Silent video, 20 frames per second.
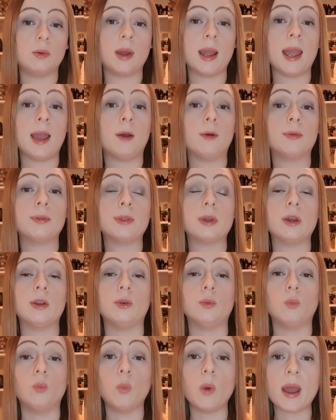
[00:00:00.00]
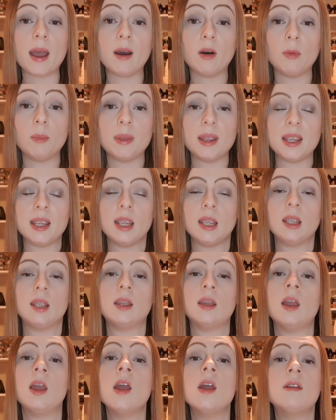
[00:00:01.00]
health and
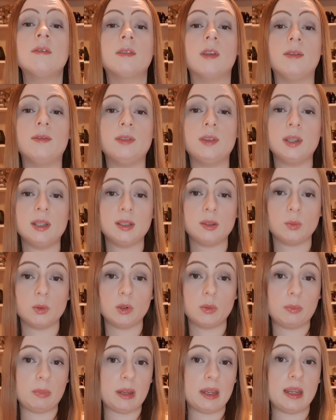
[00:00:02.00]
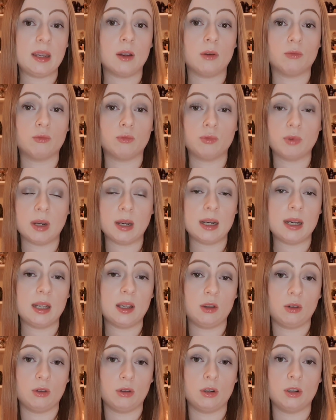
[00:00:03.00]
well-being, then this would be a really
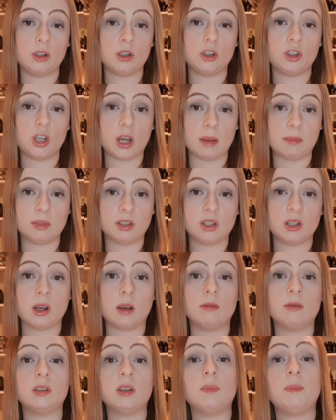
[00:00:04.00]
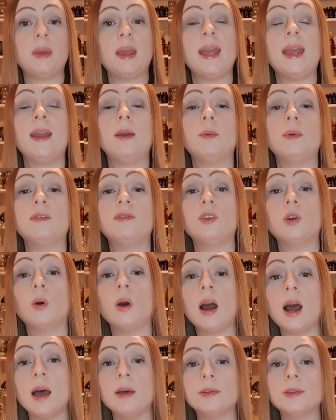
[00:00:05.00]
good gemstone to pair with
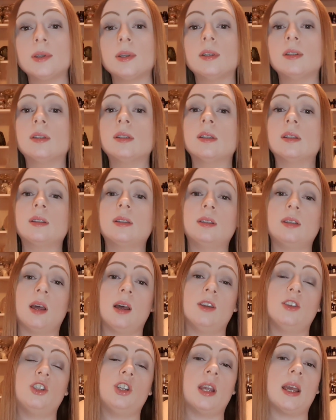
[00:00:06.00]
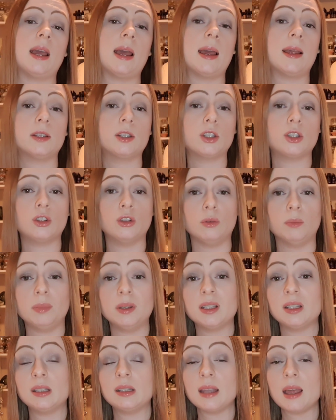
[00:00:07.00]
your others, such as
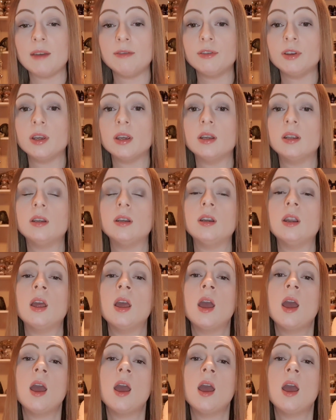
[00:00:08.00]
Super 7,